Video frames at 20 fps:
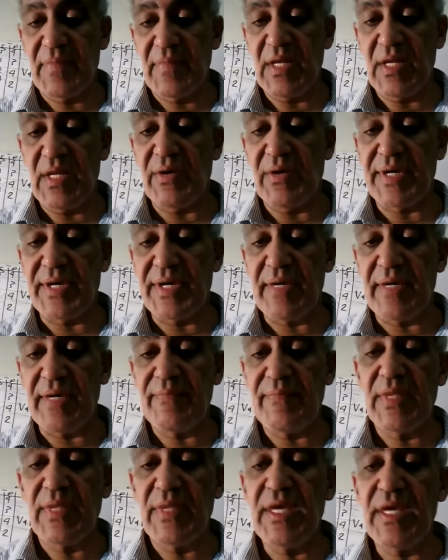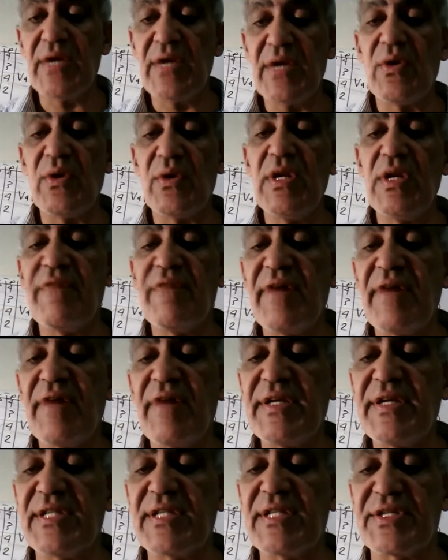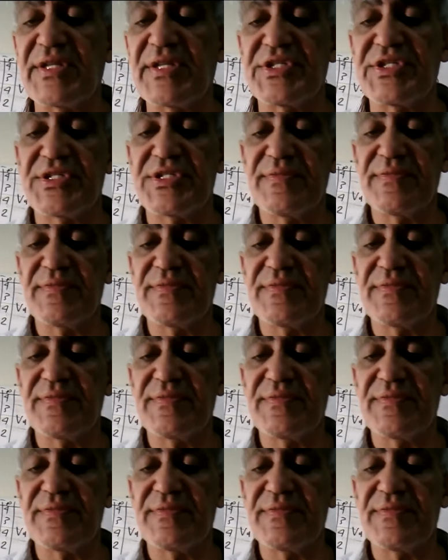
Okay, here only final touch.